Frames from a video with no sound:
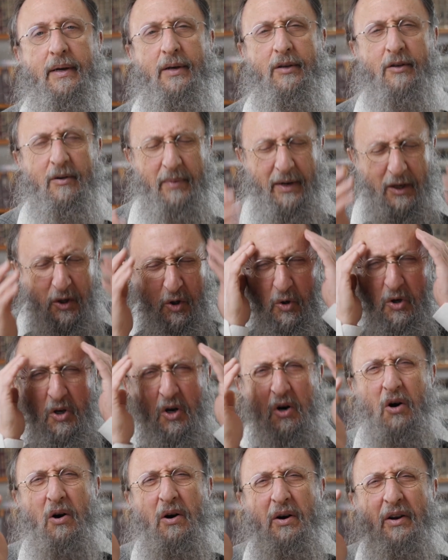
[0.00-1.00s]
So make sure
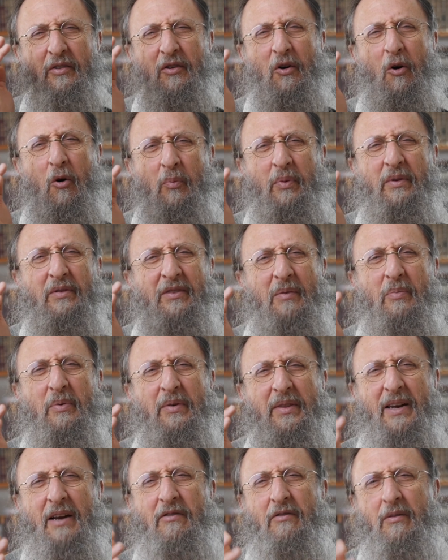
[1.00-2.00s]
your heart is open deeper
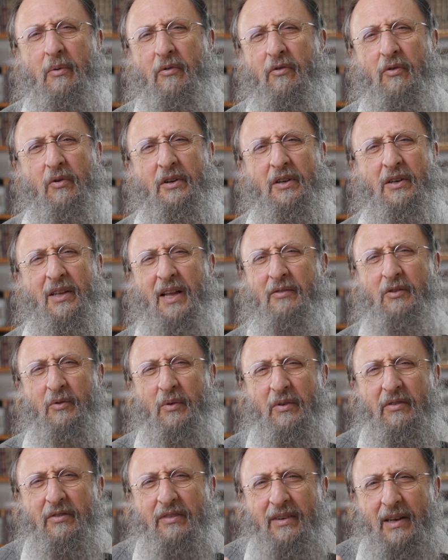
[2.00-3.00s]
than ever before in your life. Do you
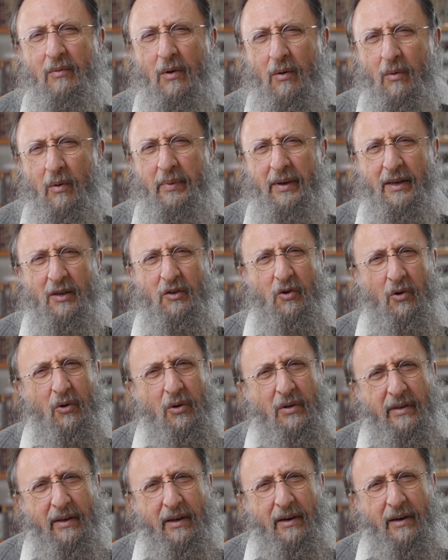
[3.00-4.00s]
understand what we're being
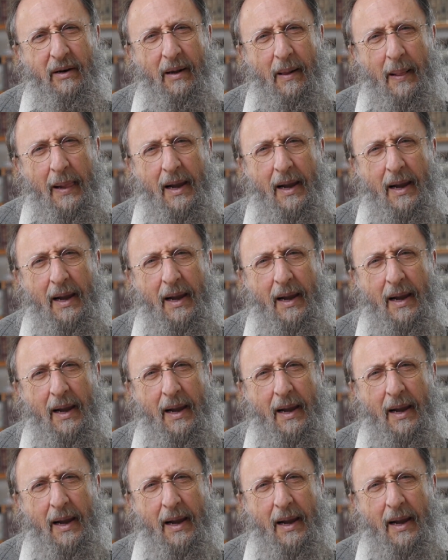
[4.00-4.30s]
told here?